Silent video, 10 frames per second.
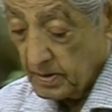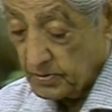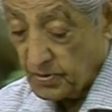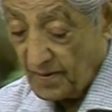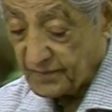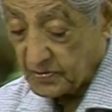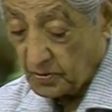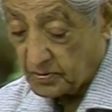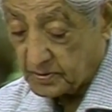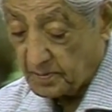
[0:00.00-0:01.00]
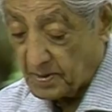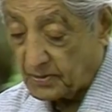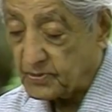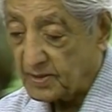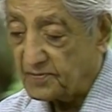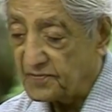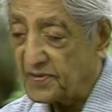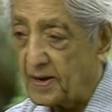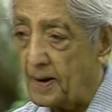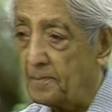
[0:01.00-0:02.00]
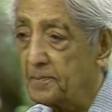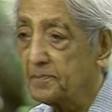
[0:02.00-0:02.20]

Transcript: you have talked about and fear?